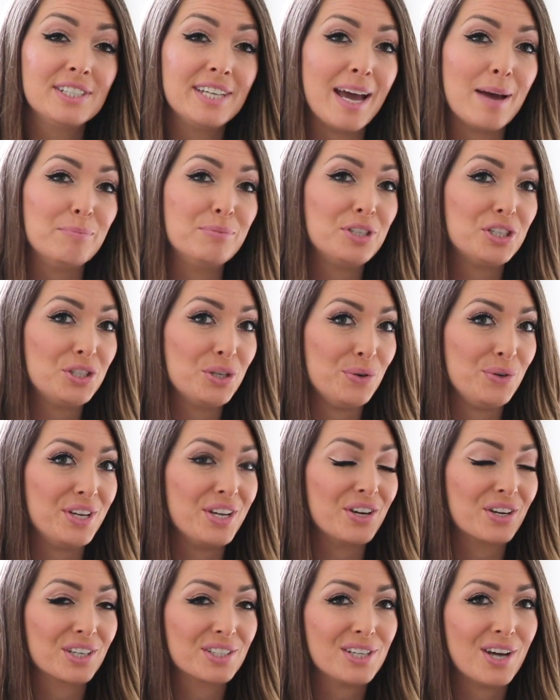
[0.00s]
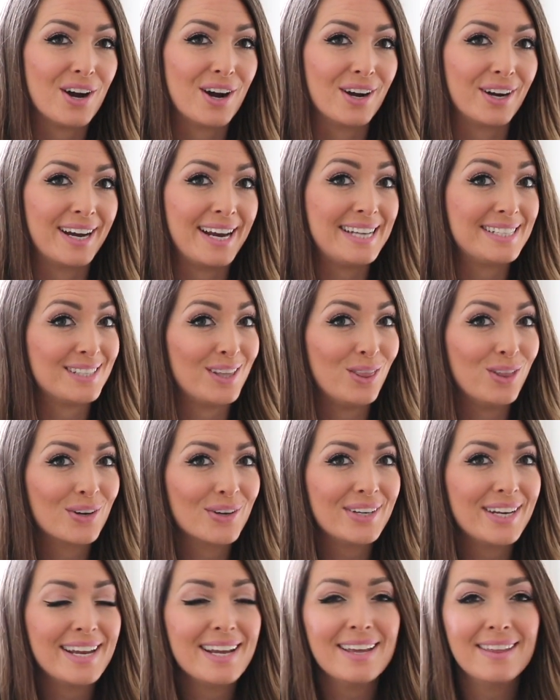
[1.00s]
step to tuning your guitar is
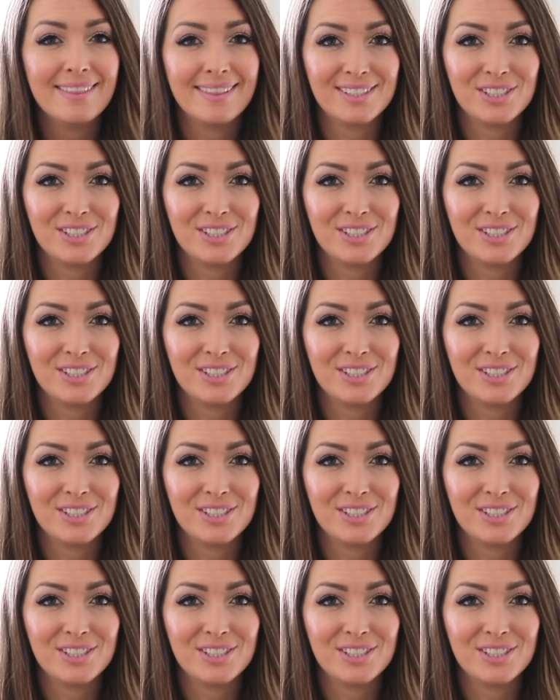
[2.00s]
learning the